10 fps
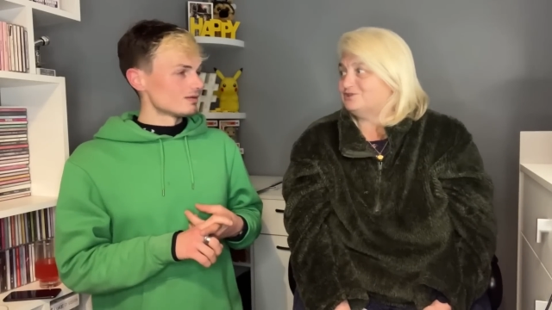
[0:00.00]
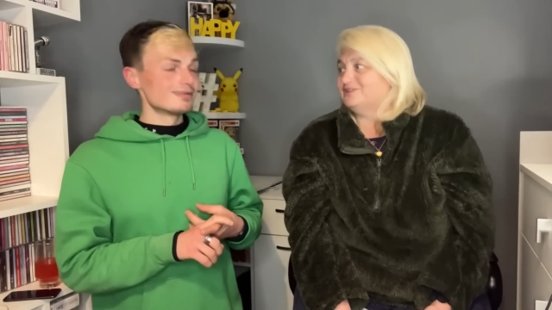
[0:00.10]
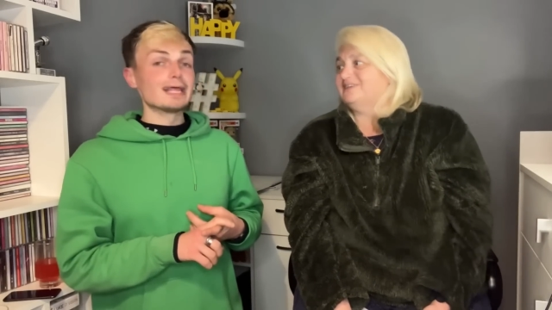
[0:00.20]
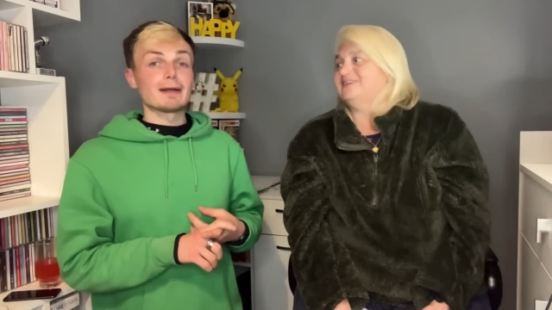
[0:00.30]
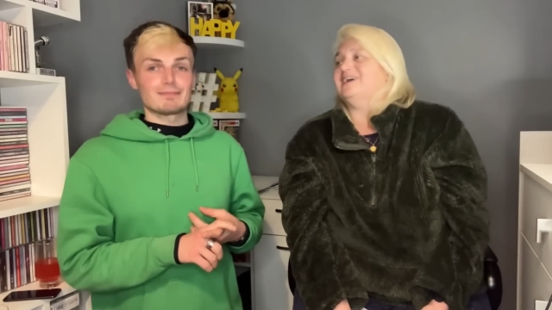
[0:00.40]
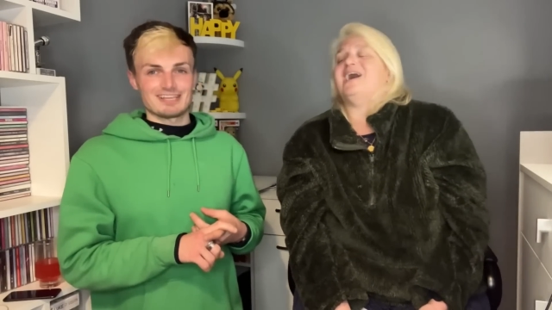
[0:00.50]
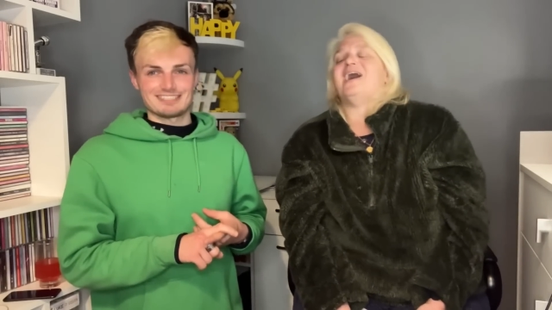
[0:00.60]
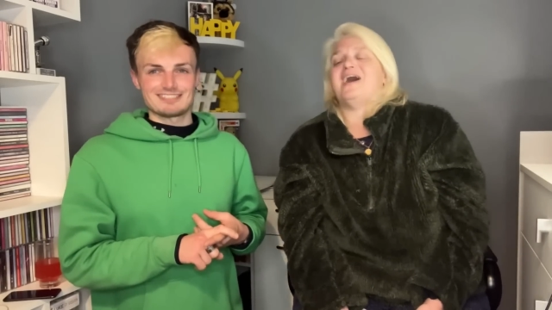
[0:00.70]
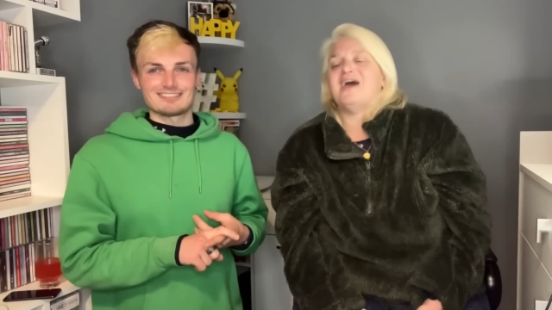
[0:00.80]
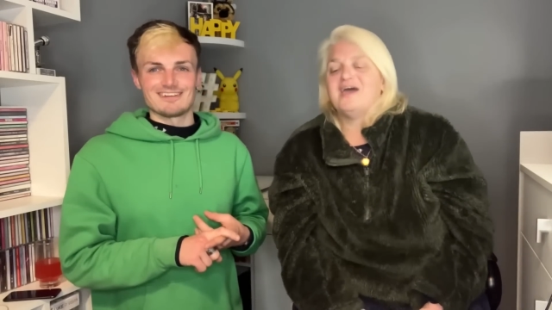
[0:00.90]
Speaker 1: Yeah, that's
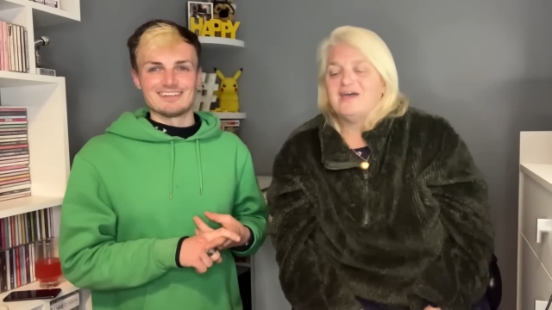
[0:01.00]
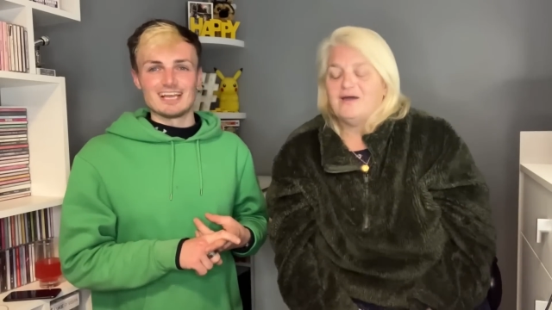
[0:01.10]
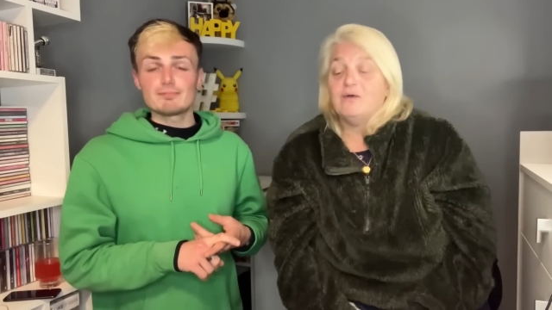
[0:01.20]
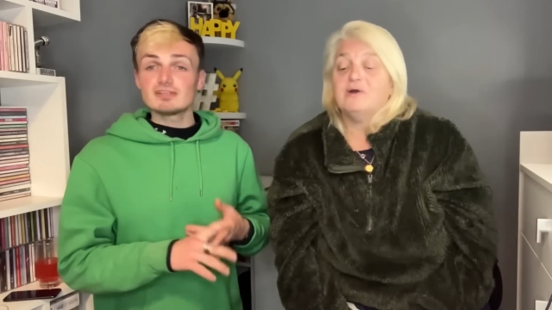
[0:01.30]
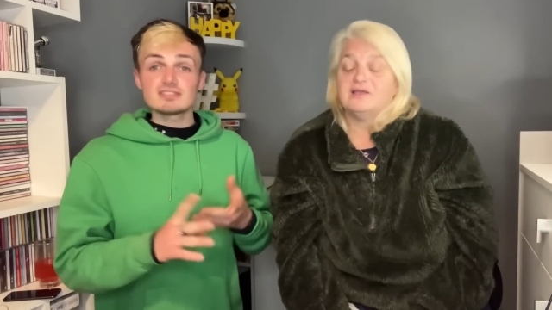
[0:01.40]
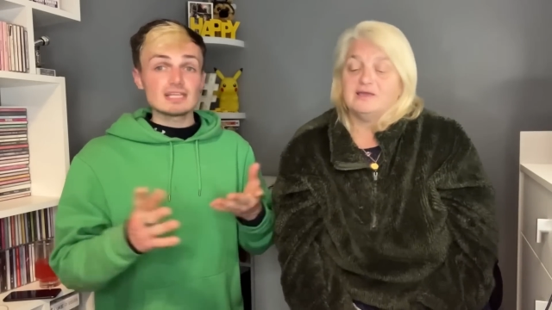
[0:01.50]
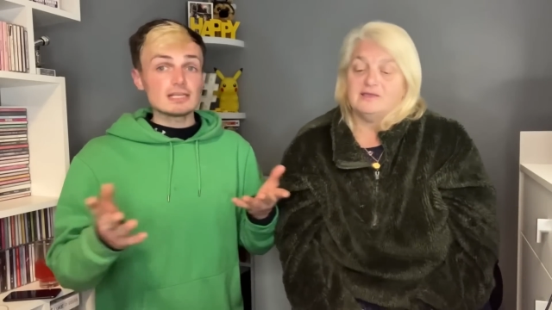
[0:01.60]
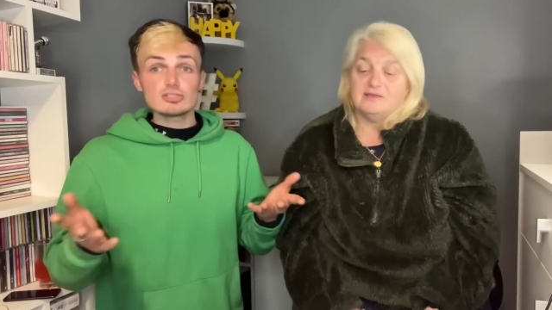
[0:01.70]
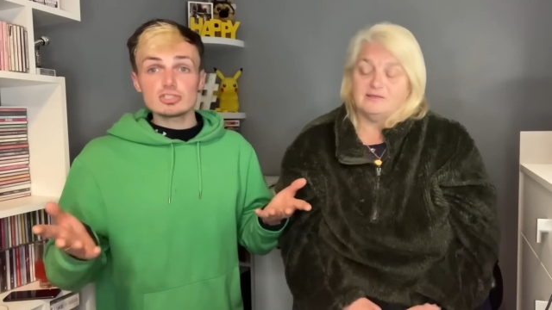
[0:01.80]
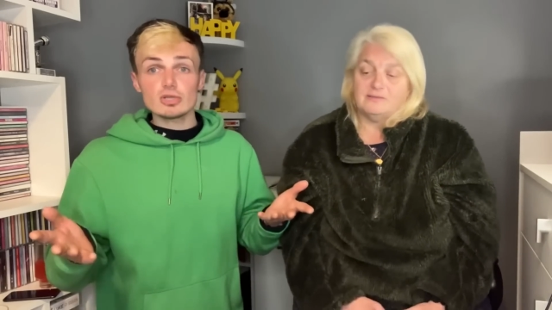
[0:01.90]
Estonia. Oh, but still,
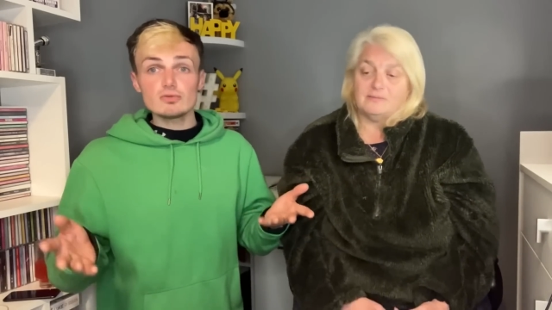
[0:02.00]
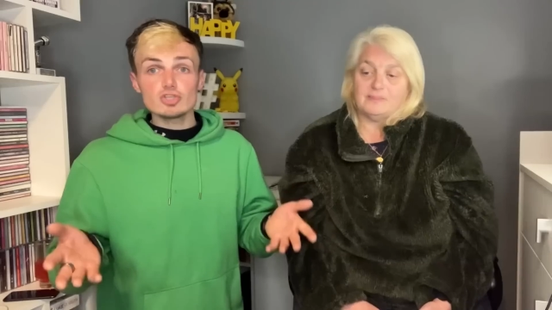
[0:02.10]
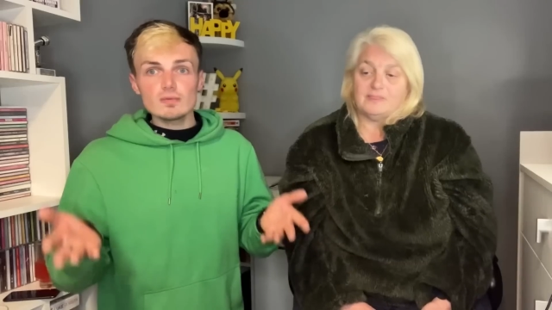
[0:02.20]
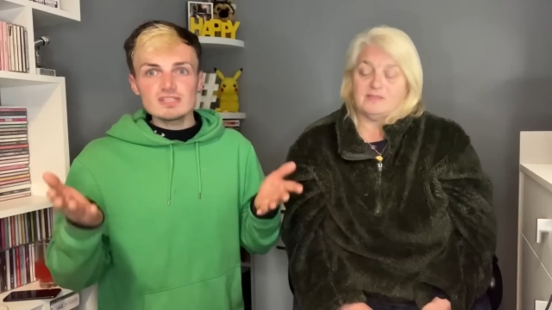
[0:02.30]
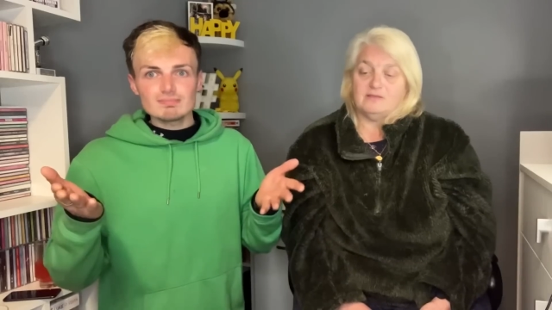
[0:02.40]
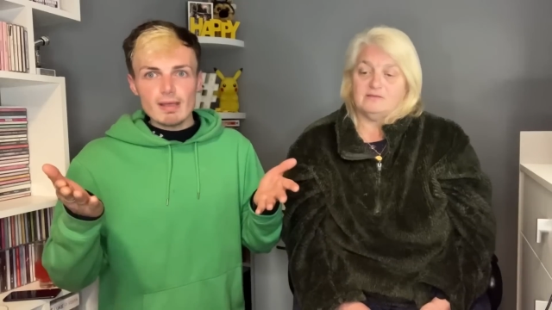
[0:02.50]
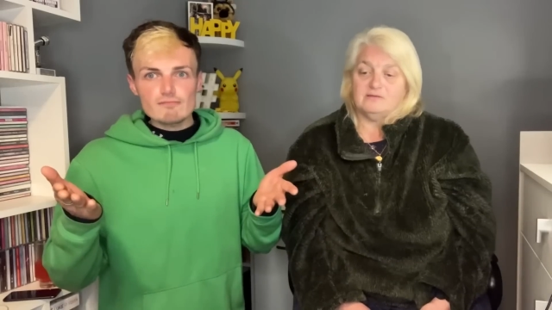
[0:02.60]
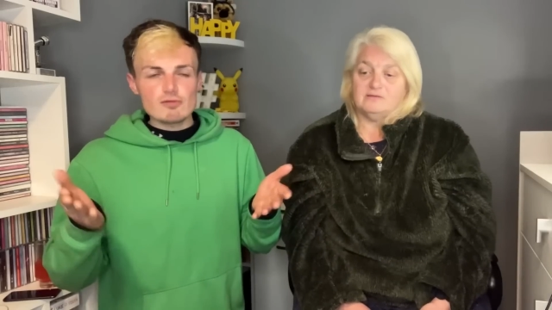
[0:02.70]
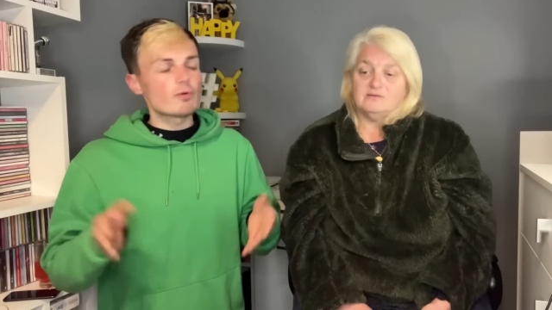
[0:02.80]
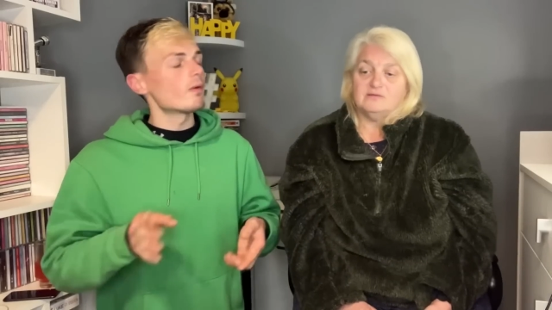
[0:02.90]
it just shows you it's
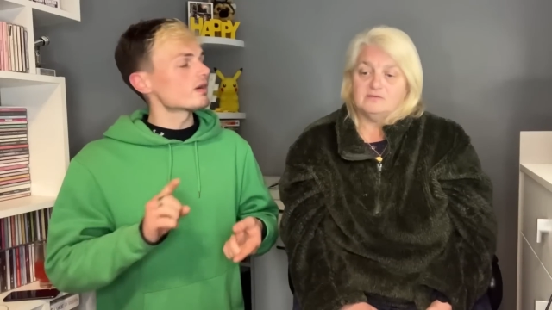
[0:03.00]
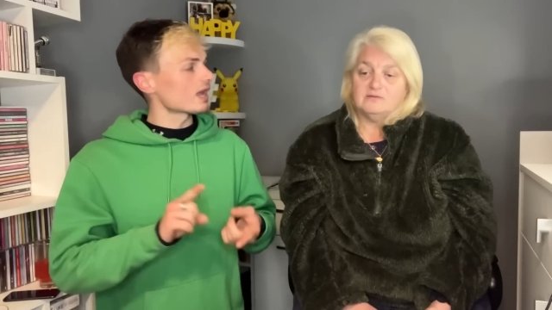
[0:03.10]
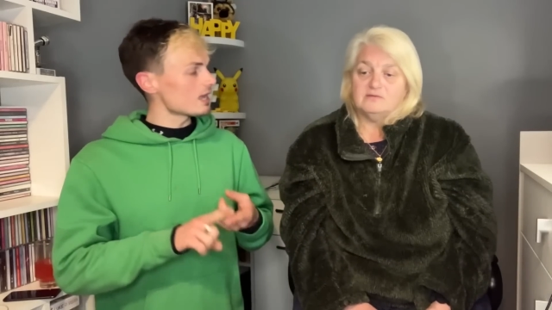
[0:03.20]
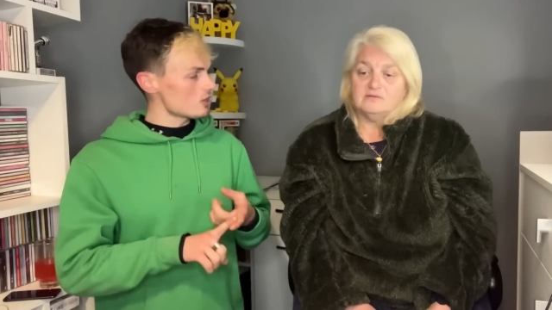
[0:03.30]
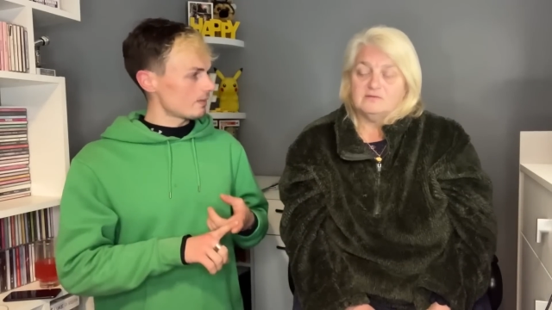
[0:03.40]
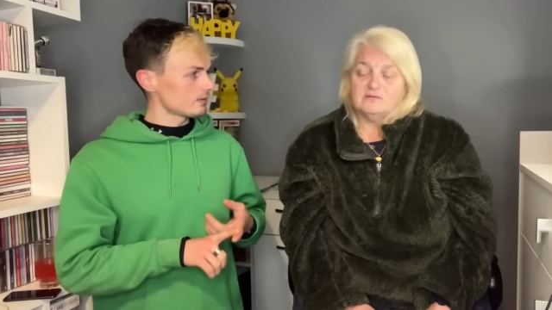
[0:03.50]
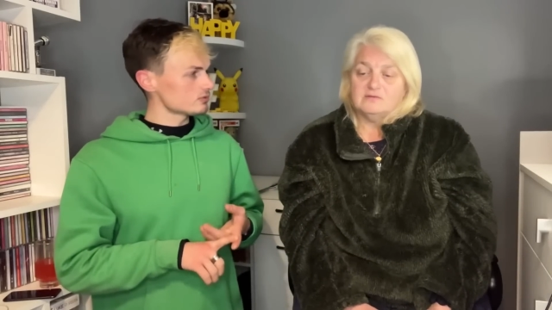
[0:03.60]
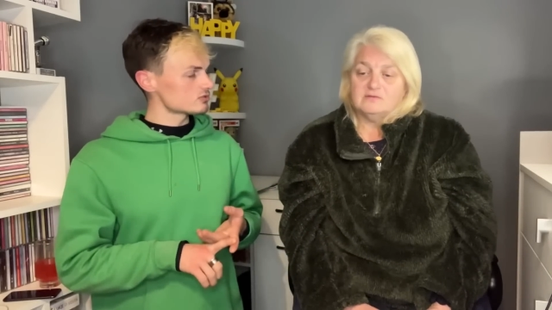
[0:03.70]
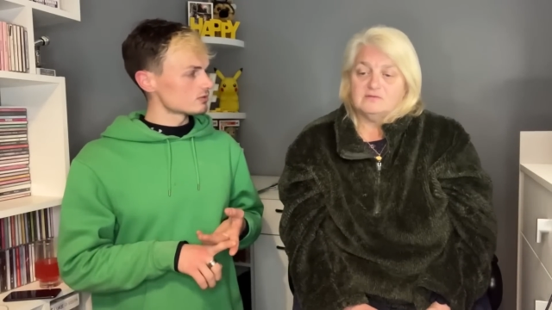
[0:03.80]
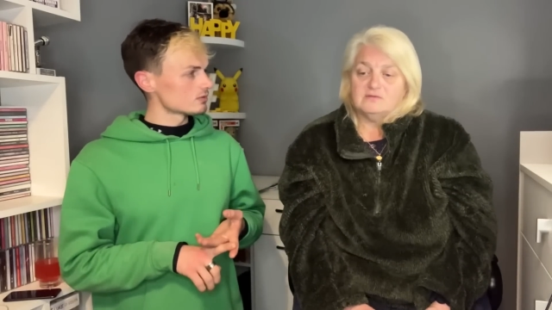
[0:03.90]
memorable. Okay, who
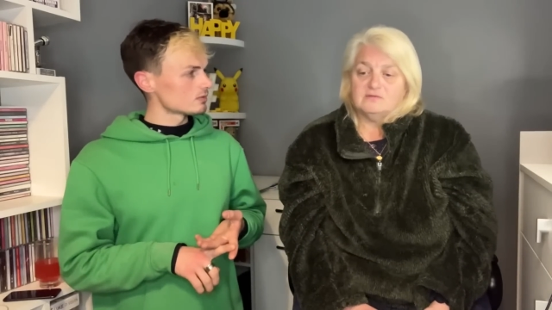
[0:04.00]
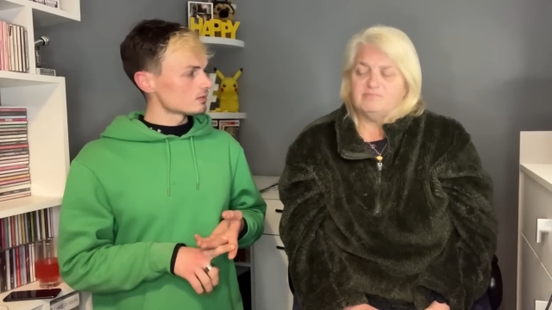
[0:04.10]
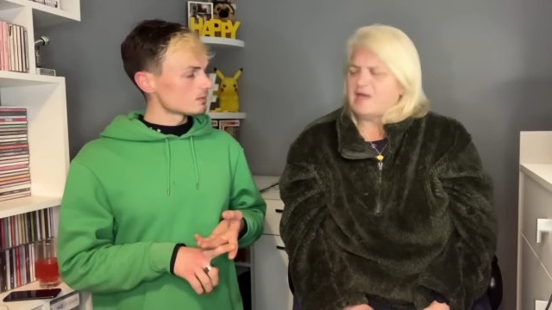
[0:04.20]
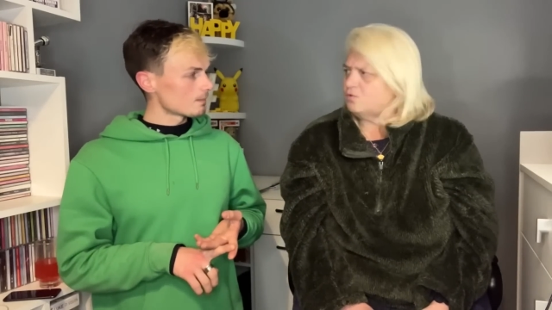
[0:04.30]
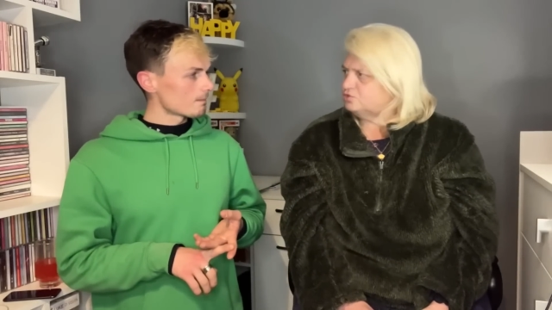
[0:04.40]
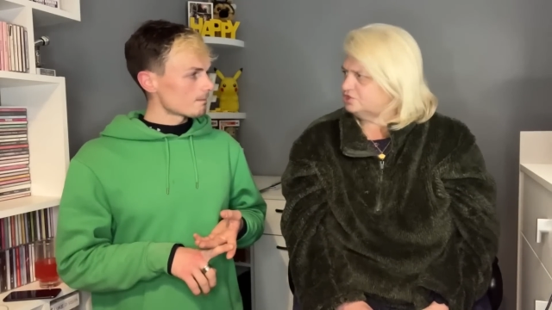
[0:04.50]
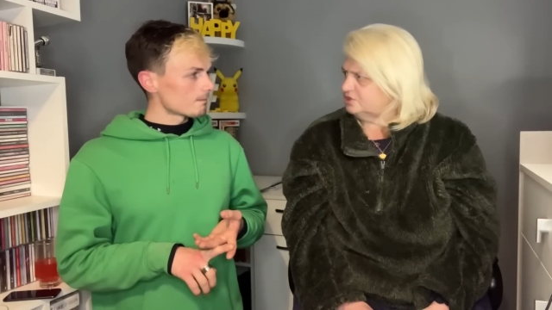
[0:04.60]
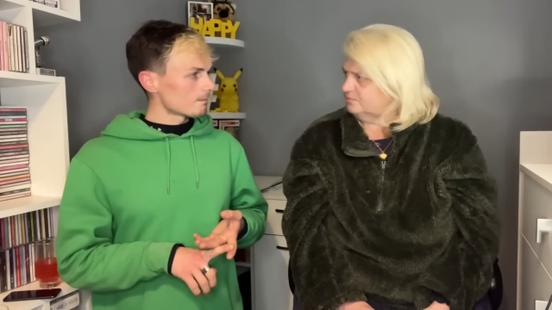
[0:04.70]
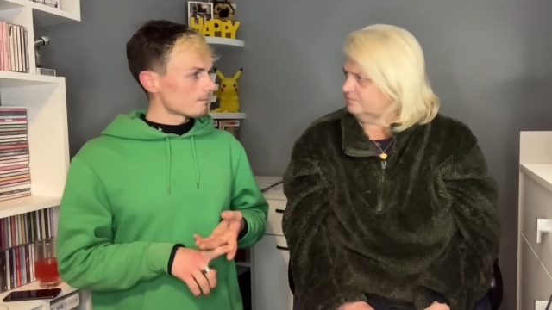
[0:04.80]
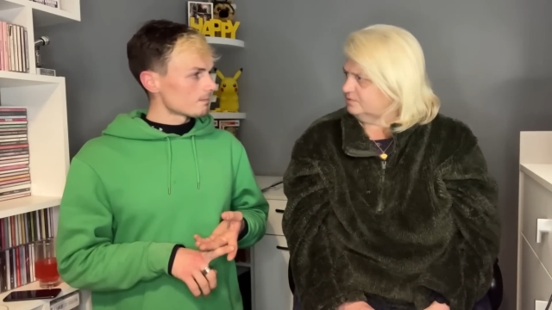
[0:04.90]
else?
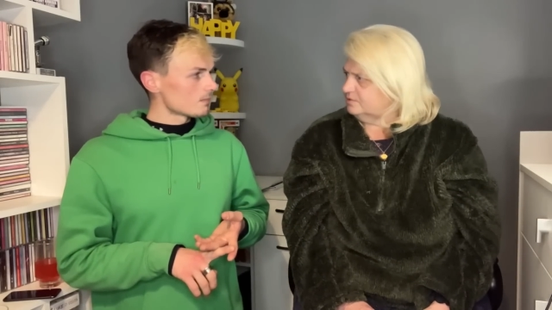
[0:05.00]
Belgium.